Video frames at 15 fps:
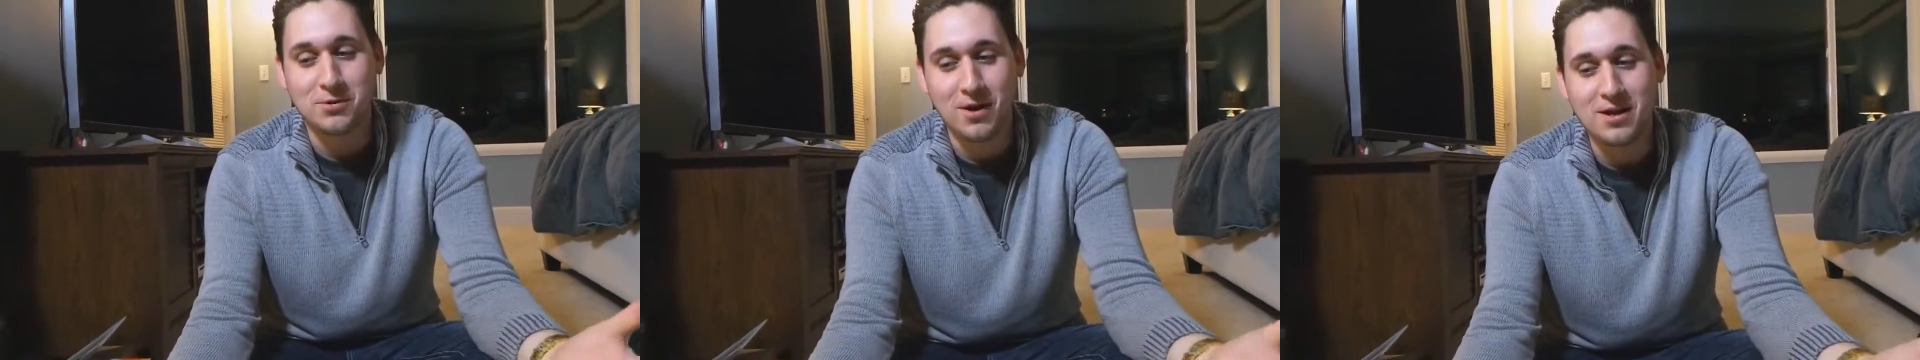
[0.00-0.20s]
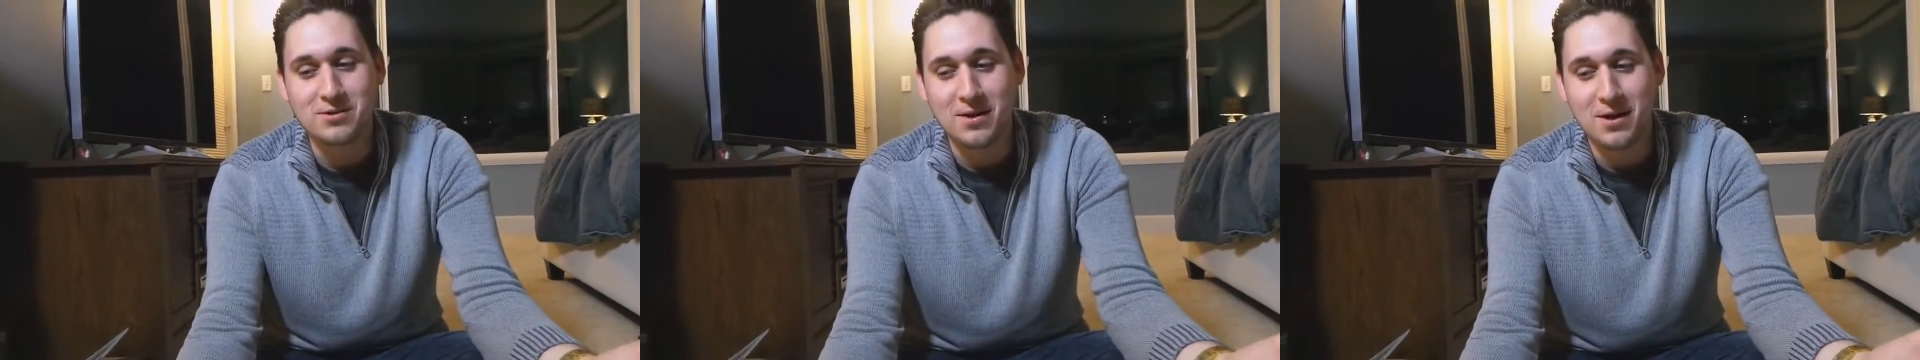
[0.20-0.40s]

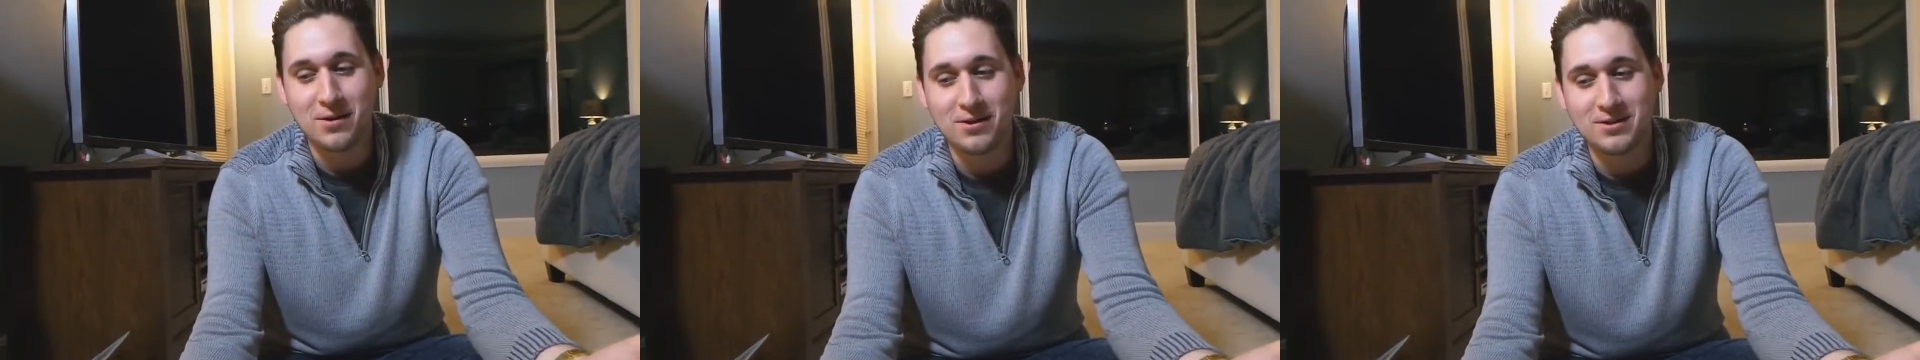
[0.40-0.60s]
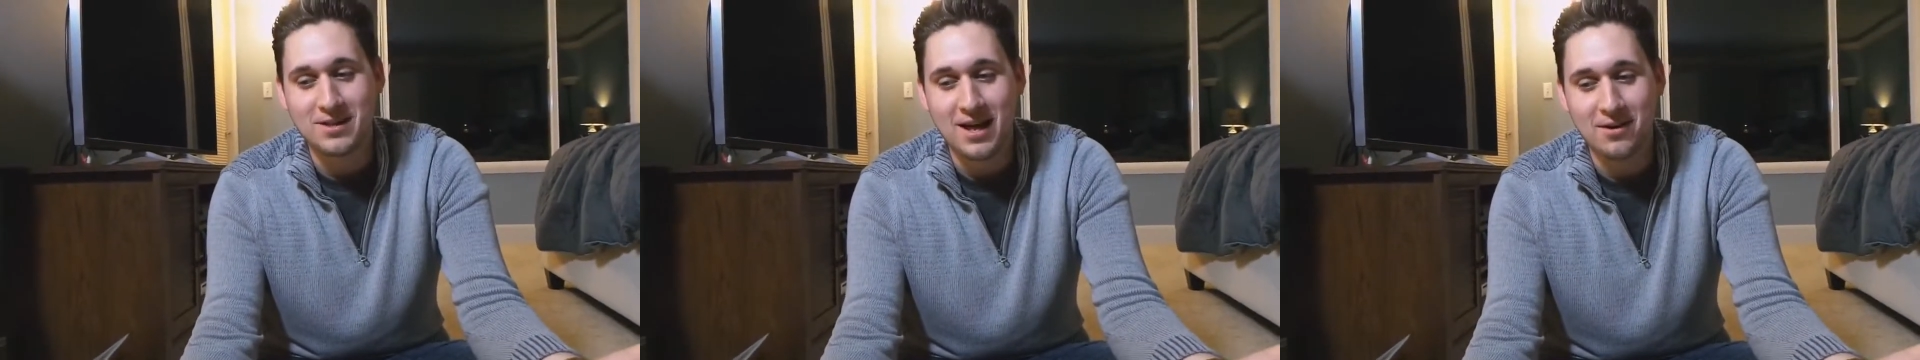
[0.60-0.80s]
so I
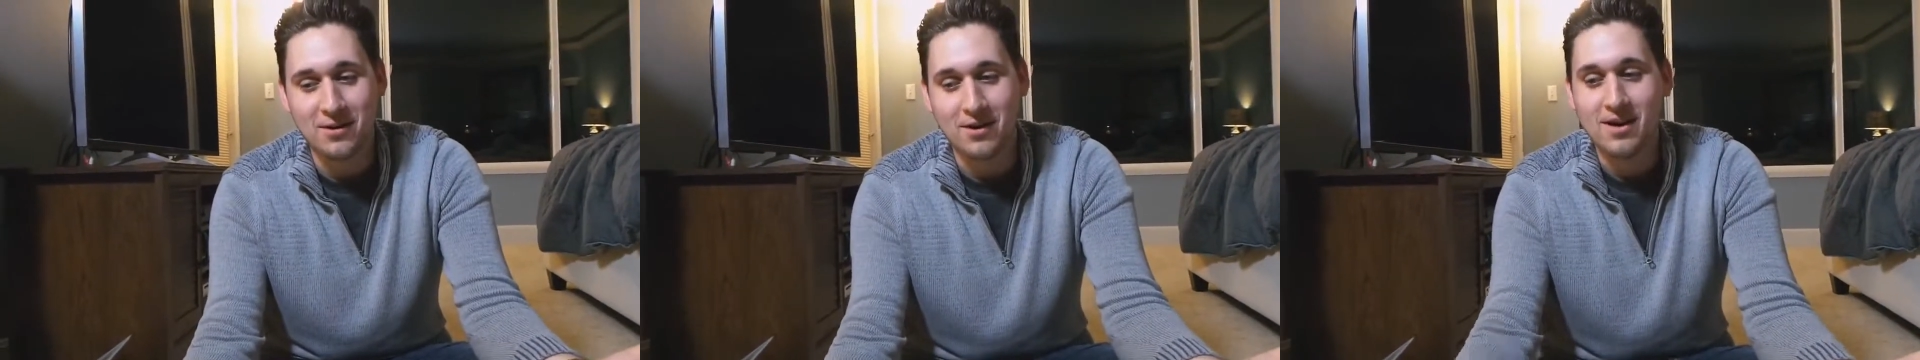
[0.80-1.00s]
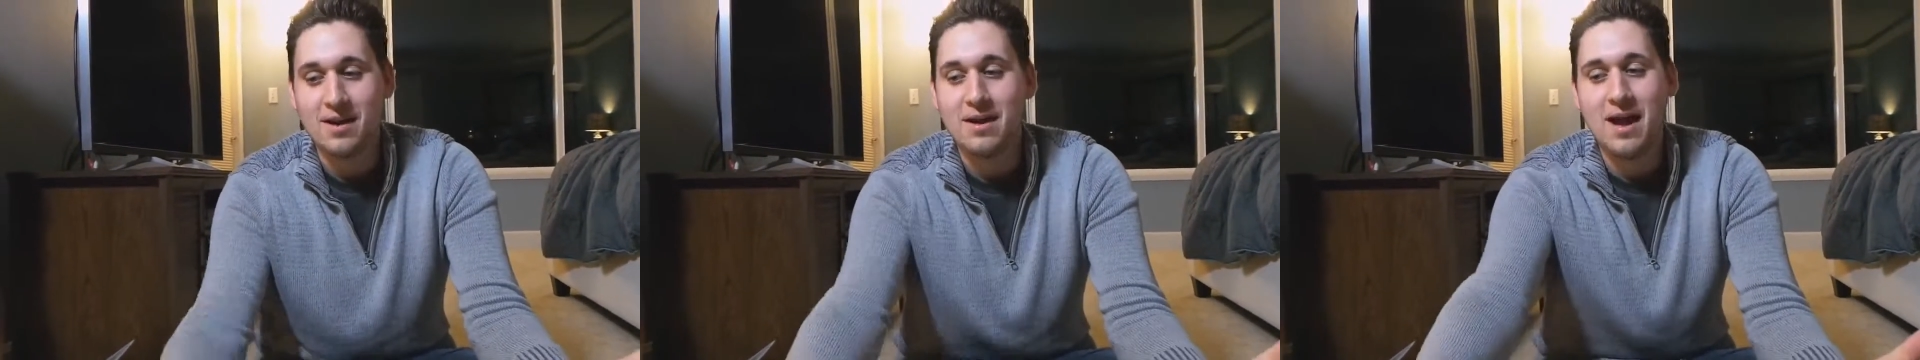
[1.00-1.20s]
saw
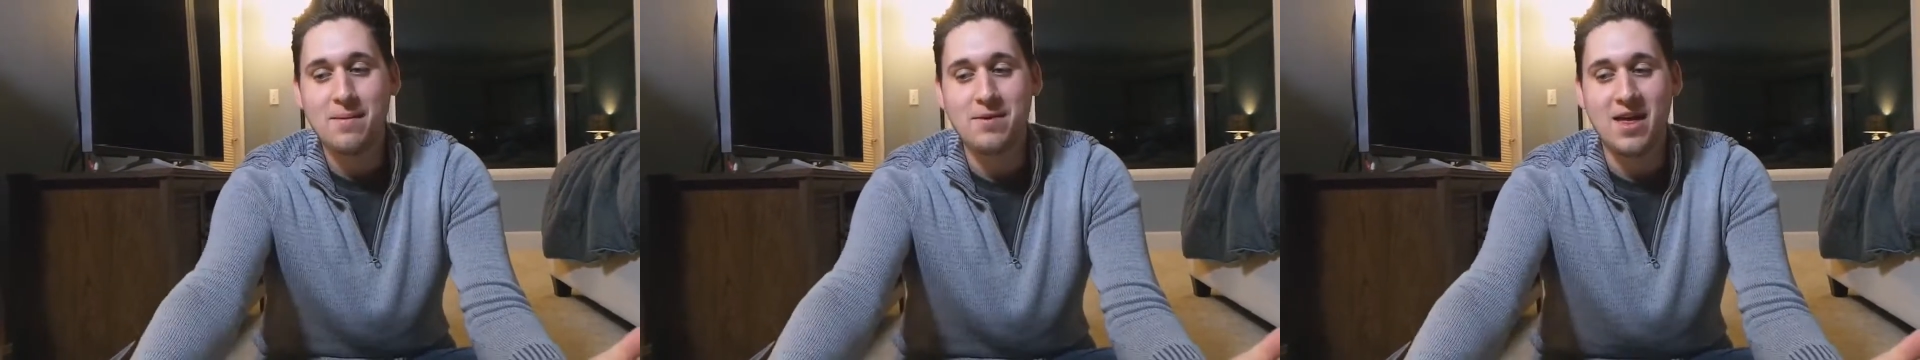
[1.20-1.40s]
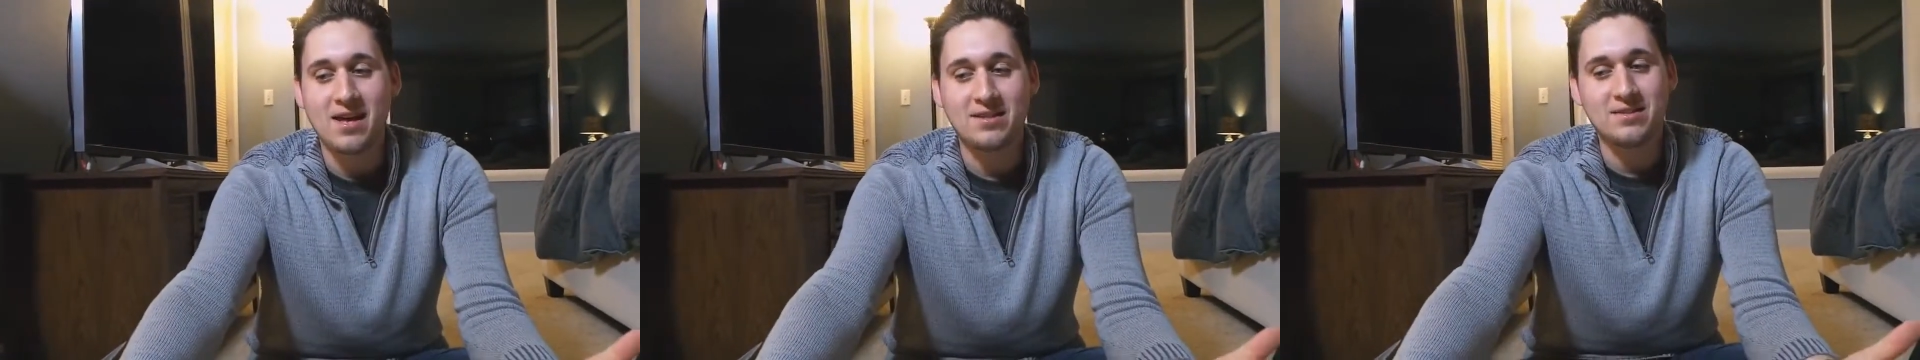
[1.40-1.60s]
Blah.
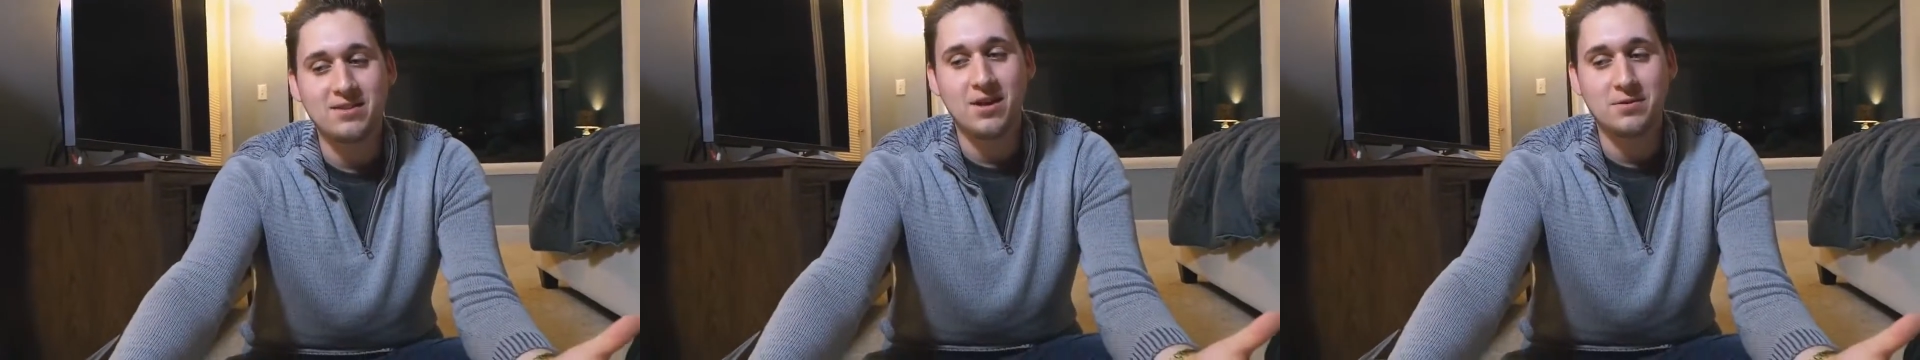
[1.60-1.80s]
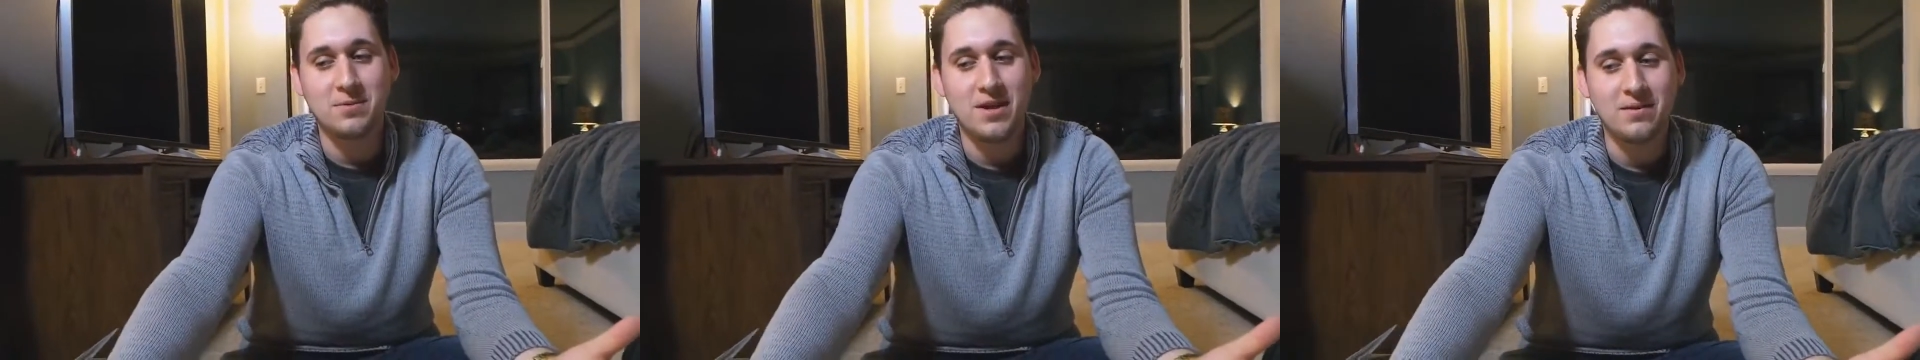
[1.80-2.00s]
Hand me that.
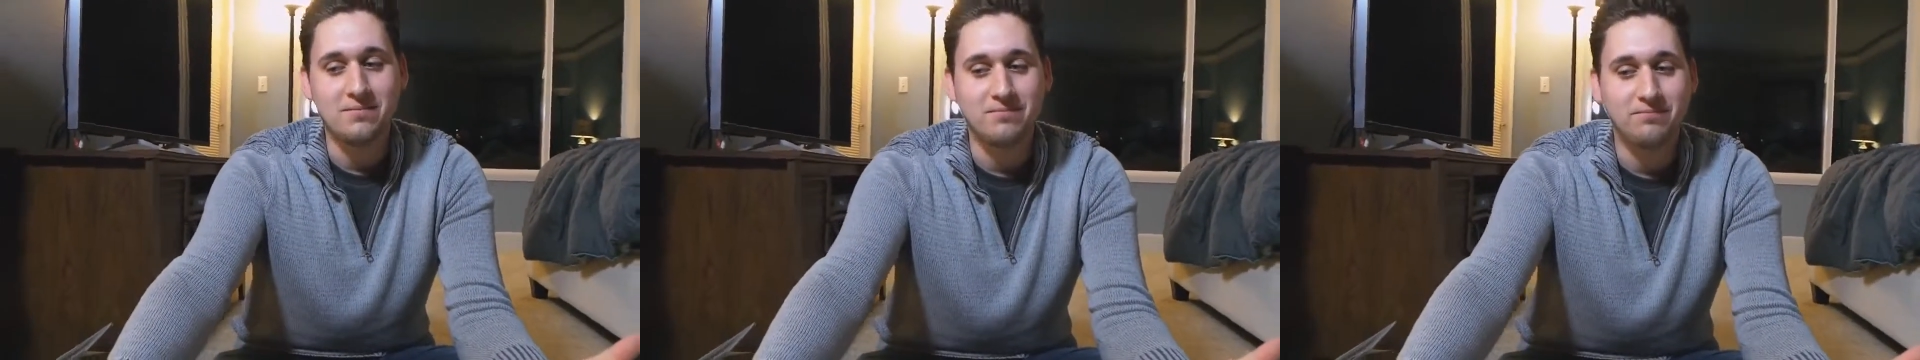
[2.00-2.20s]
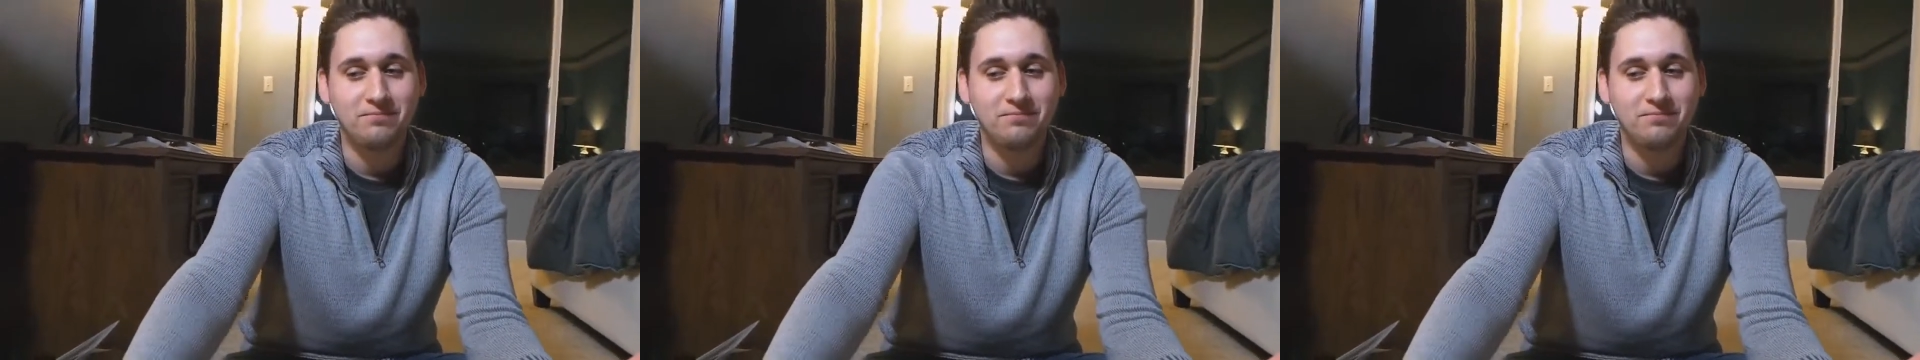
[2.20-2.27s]
Toss me it.